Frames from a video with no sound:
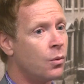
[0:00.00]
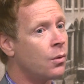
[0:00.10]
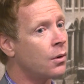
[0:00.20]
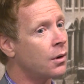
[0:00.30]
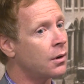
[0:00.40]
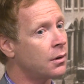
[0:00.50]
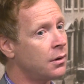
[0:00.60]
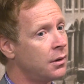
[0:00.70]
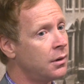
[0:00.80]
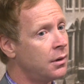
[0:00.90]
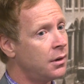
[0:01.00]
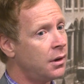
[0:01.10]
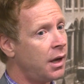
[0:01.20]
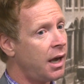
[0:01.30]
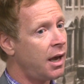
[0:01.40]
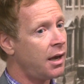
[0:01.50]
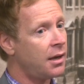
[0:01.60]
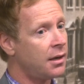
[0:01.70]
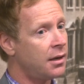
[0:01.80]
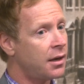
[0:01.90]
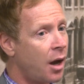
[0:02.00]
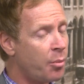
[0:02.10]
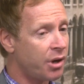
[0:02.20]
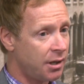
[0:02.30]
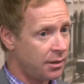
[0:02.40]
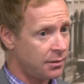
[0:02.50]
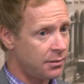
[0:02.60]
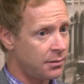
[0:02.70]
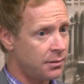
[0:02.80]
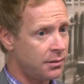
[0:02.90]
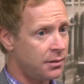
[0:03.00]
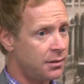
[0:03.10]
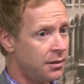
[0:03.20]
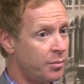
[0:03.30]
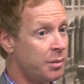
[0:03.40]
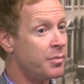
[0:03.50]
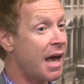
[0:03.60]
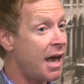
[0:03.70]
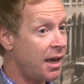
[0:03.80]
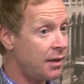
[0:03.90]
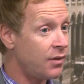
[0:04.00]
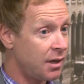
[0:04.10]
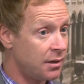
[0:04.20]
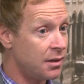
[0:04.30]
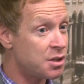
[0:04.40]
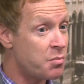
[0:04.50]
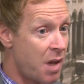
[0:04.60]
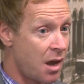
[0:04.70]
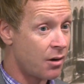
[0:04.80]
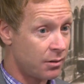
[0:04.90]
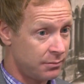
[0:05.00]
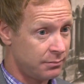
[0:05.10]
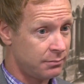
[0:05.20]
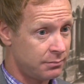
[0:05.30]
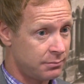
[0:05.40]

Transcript: For a company to be behaving in this manner